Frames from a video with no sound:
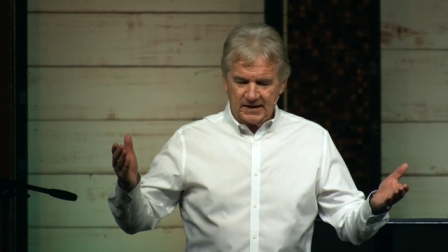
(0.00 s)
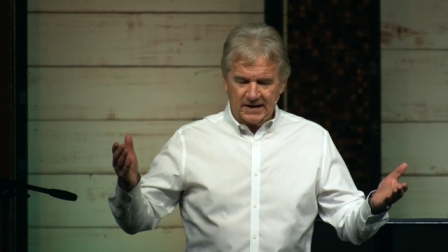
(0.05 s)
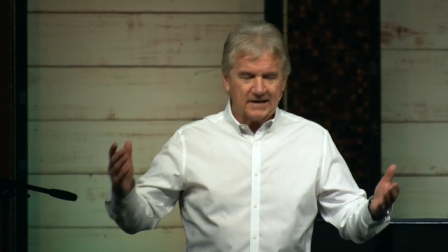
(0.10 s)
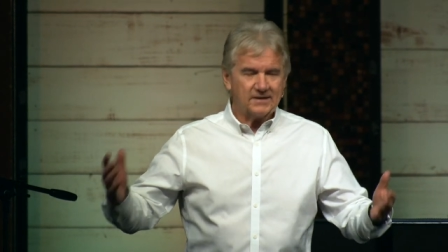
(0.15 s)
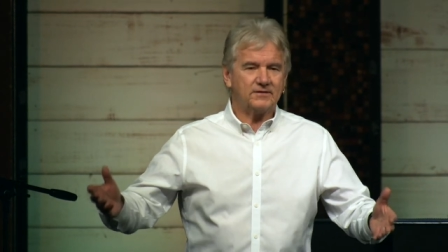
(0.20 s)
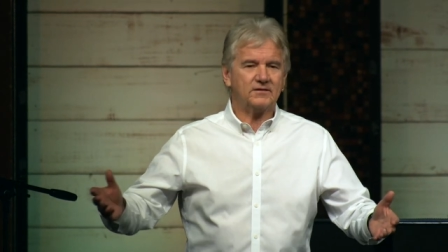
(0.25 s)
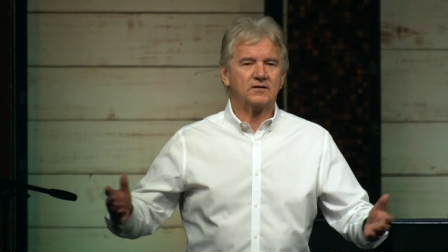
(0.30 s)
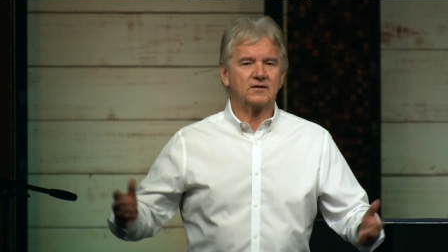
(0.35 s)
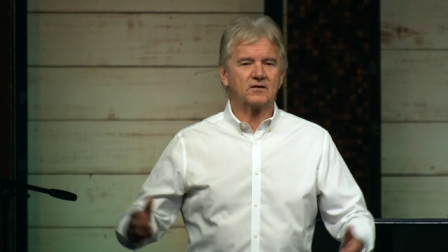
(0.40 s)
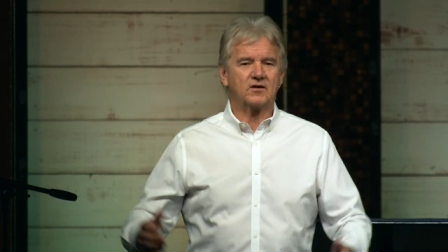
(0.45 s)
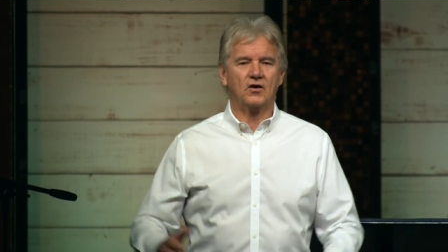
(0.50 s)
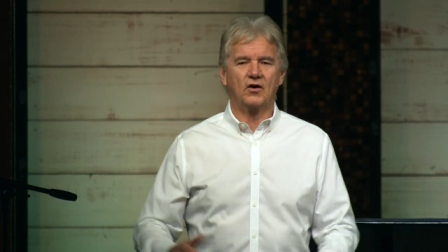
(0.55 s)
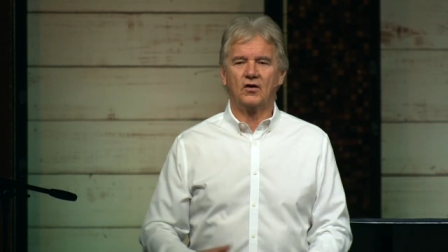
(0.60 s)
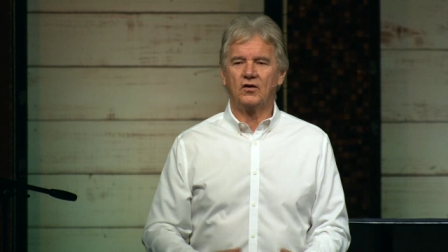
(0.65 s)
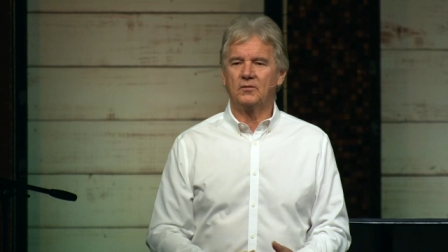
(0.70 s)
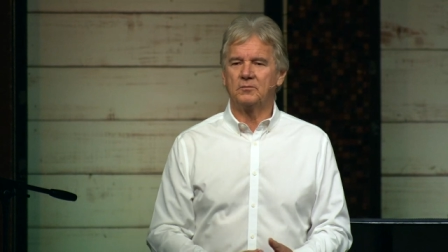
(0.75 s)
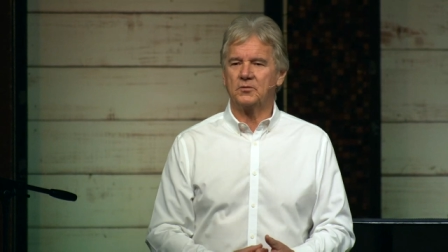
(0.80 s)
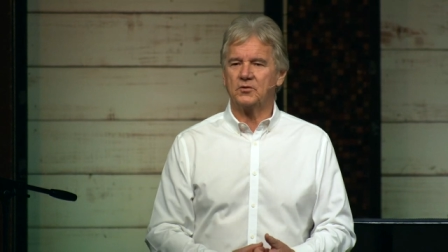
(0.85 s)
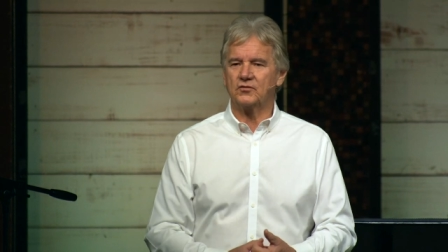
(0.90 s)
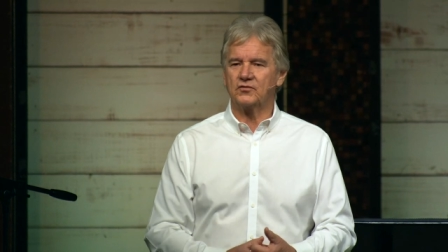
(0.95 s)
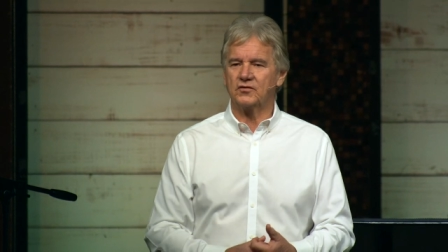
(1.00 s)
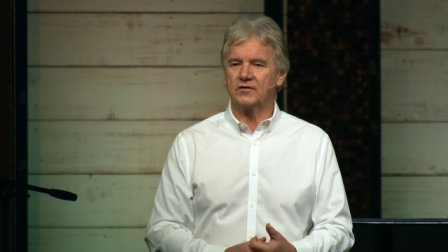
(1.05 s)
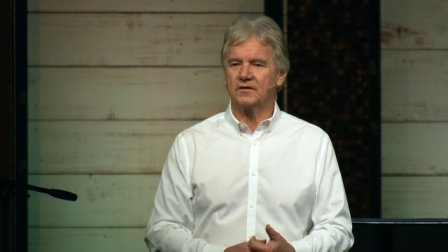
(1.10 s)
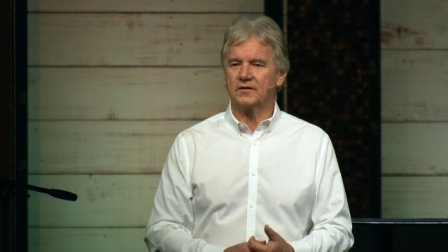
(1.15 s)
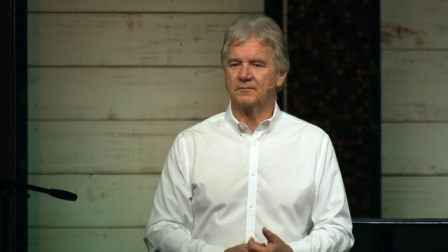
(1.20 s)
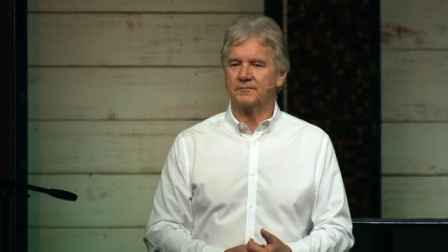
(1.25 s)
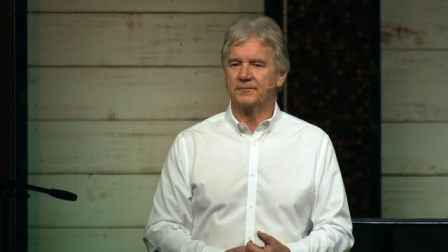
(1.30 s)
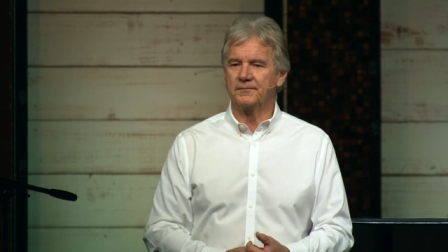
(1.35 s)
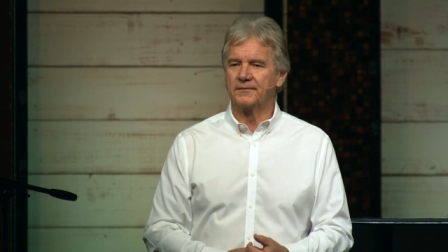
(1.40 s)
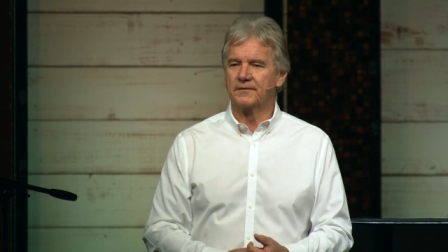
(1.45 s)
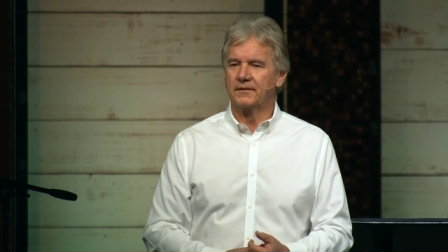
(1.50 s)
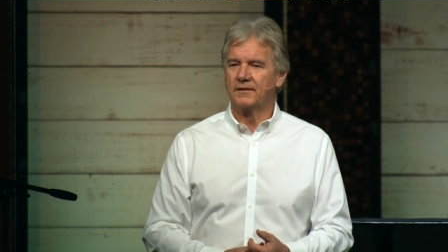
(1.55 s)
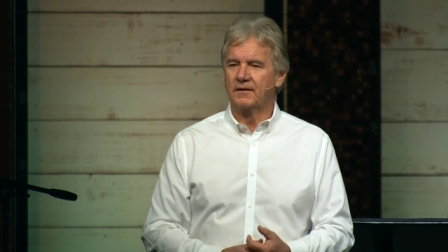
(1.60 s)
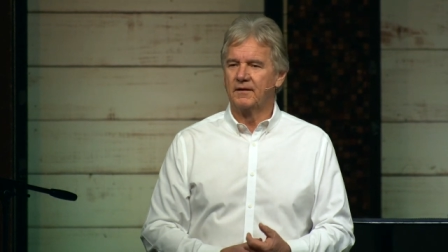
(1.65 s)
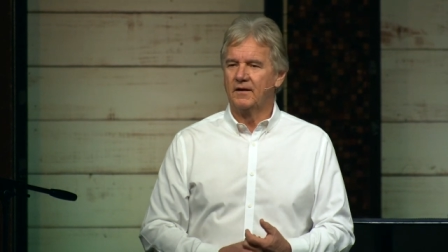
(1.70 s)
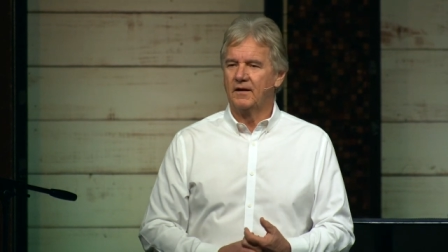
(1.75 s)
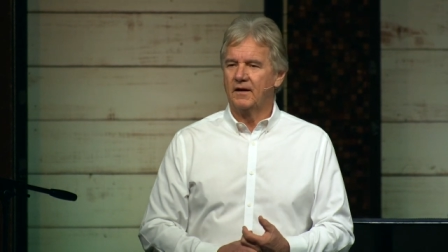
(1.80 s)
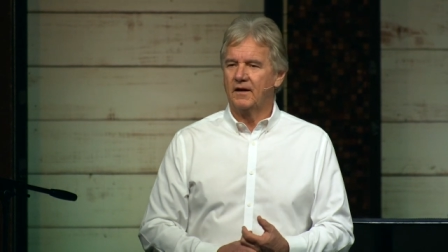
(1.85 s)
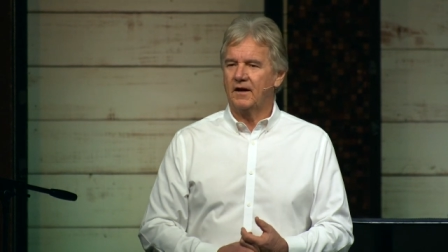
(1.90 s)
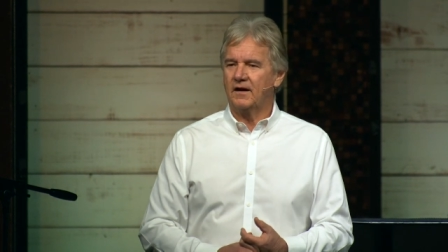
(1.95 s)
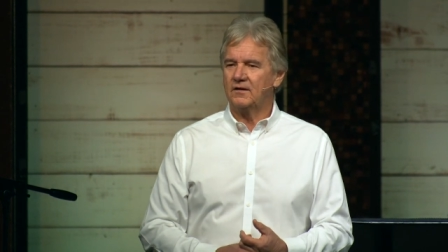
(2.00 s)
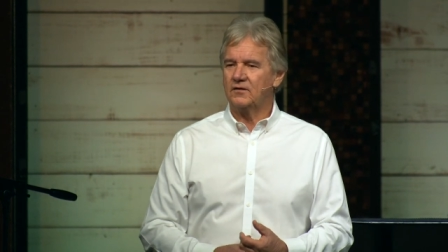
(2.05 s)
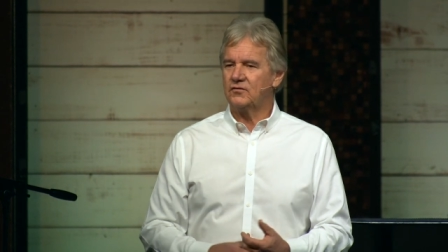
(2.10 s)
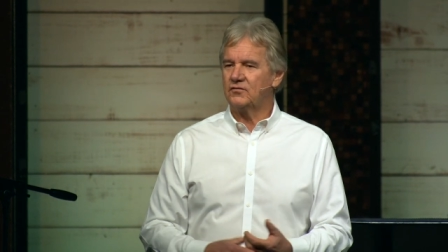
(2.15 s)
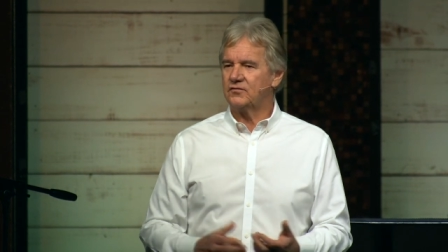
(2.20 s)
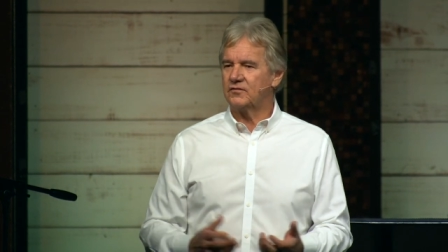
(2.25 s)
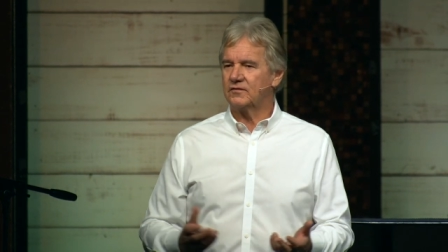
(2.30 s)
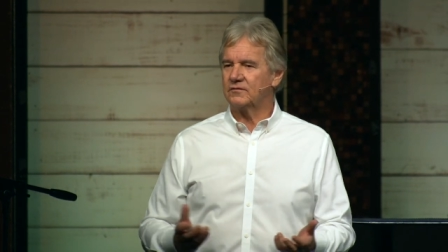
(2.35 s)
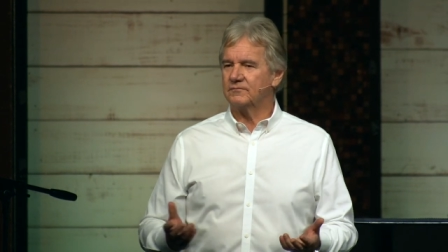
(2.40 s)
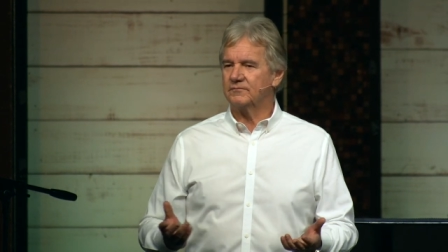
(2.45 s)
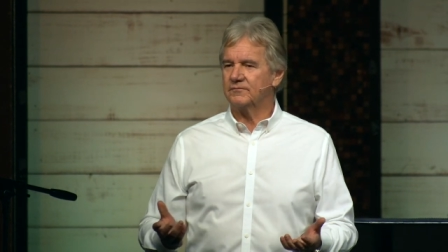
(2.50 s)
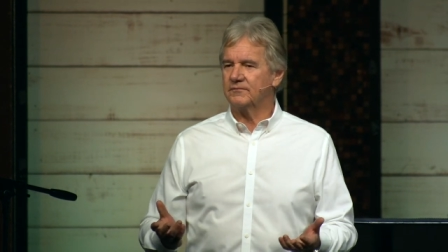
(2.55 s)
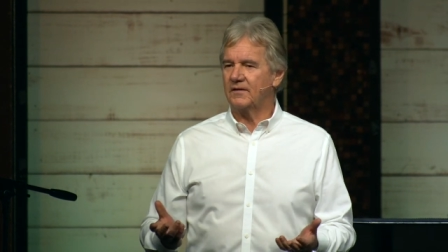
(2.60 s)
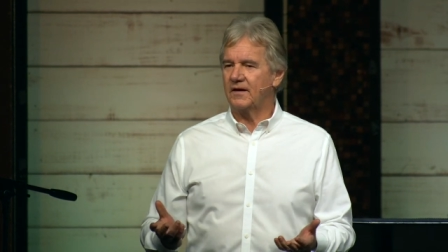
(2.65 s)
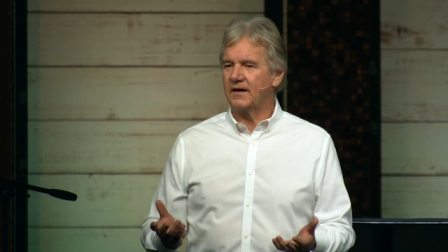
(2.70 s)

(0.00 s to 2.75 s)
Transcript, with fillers: antique car museum. I used to